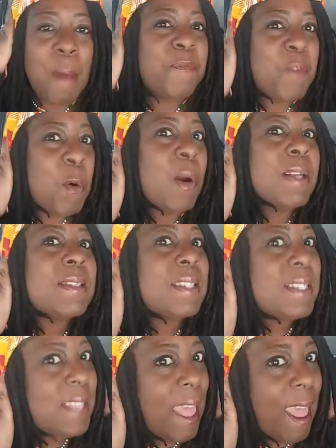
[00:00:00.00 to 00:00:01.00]
for
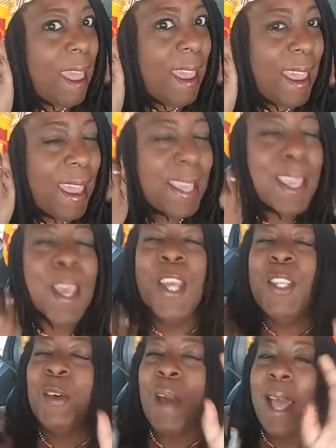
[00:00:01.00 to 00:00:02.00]
today.
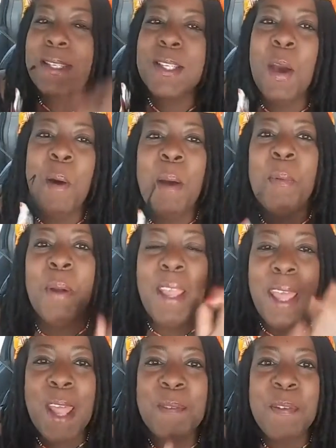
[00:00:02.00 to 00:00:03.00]
You guys know I wear a
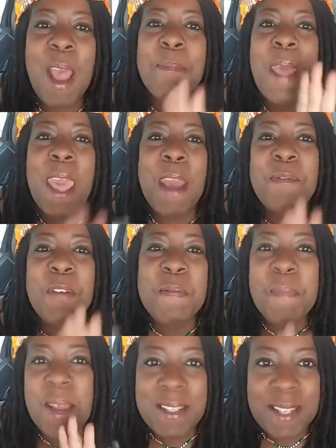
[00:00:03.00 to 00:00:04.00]
head wrap every
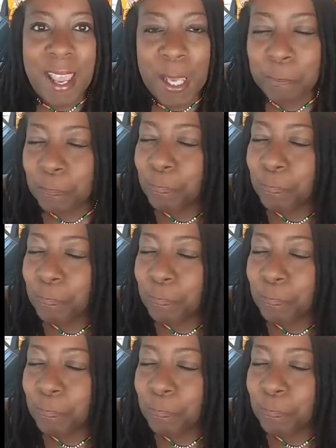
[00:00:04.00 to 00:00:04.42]
Monday.